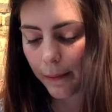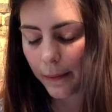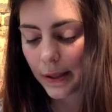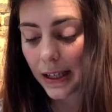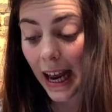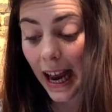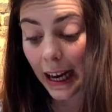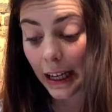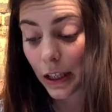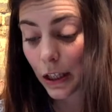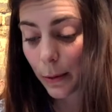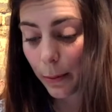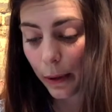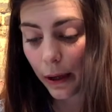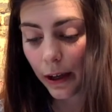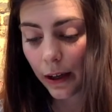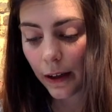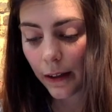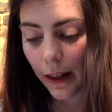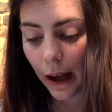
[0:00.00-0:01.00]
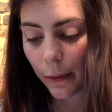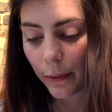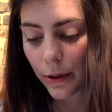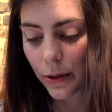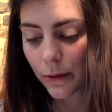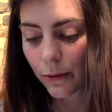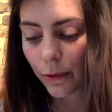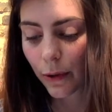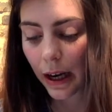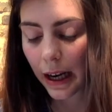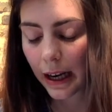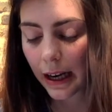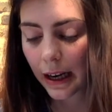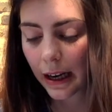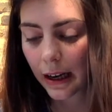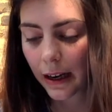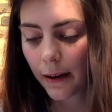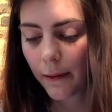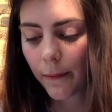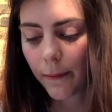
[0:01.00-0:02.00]
textbook that was
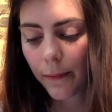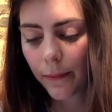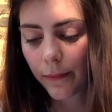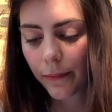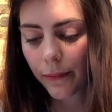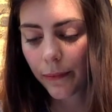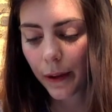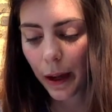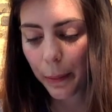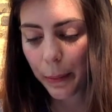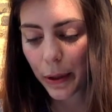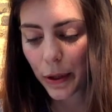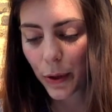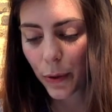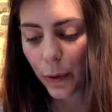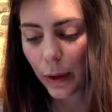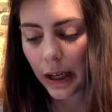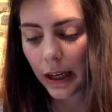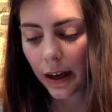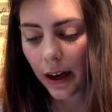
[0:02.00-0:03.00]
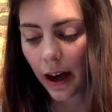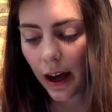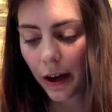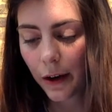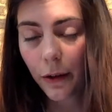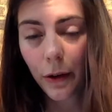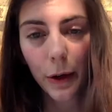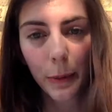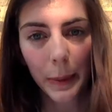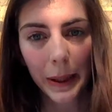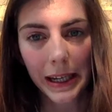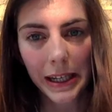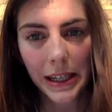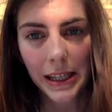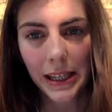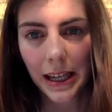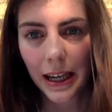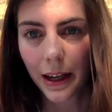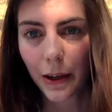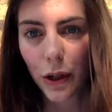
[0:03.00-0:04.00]
written between 100
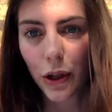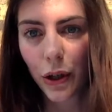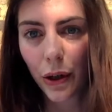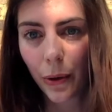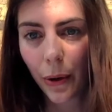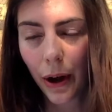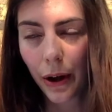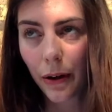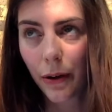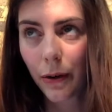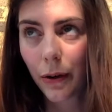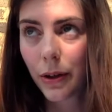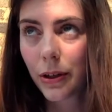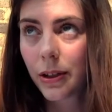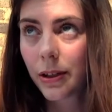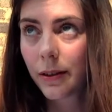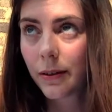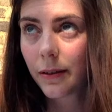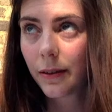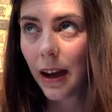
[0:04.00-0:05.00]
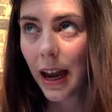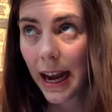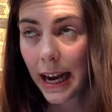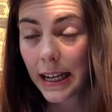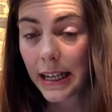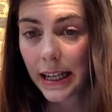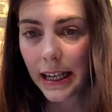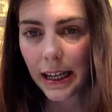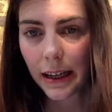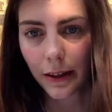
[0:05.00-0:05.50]
BC and 200 AD.